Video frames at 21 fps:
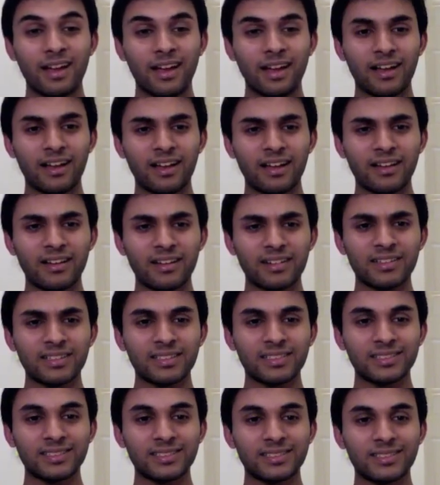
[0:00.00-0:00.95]

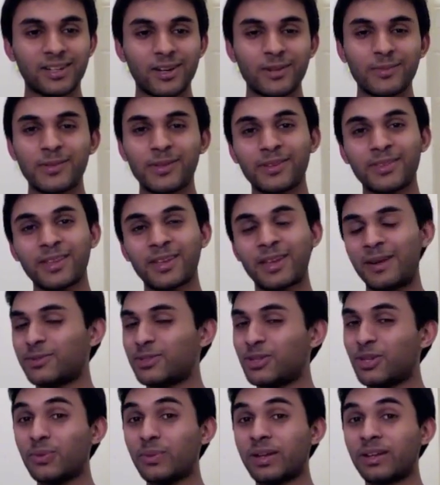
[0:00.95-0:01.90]
Hope you don't think
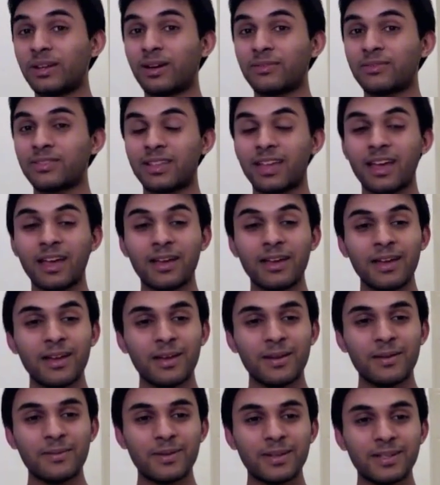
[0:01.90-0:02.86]
I'm too weird after that.
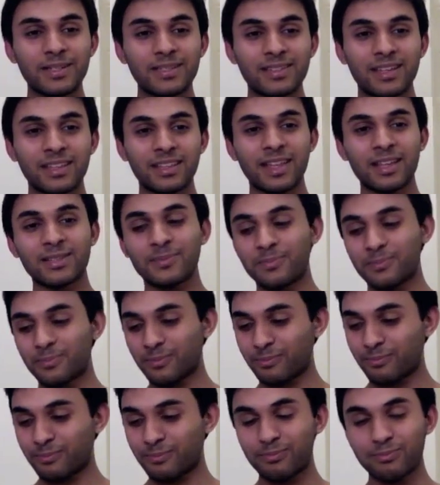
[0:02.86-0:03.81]
But that's
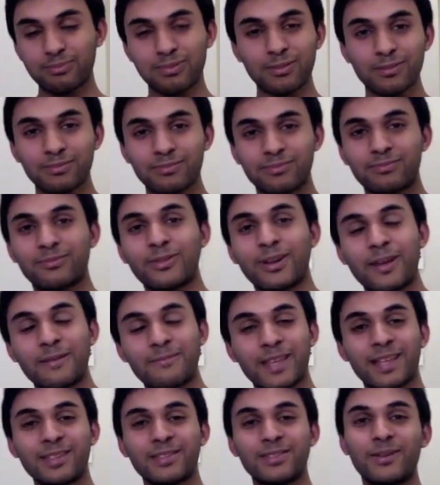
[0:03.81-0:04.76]
what I
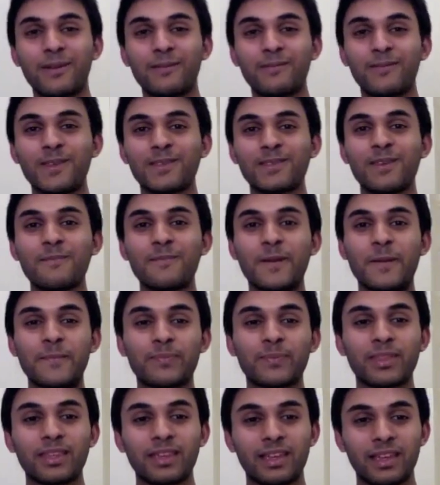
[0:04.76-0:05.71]
plan to do over the summer,
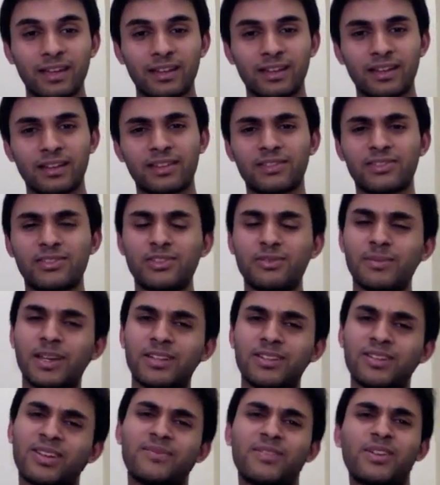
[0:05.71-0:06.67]

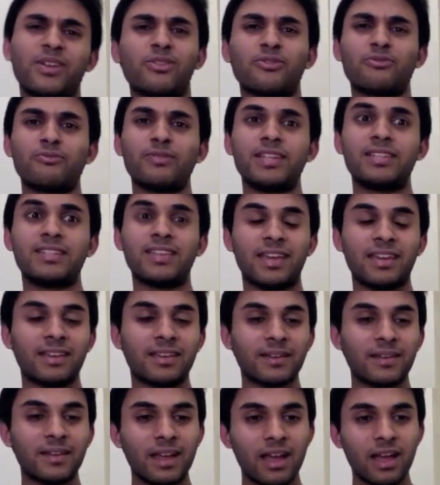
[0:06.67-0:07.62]
assuming I don't have another
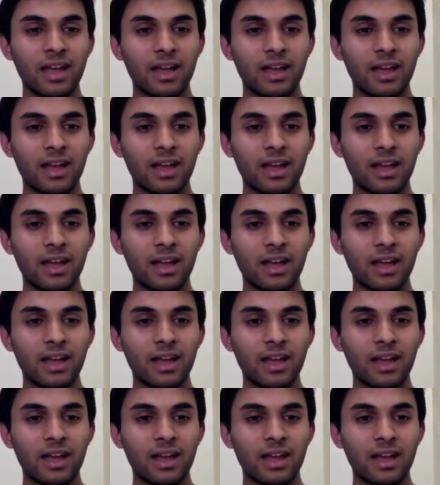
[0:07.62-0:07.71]
retake.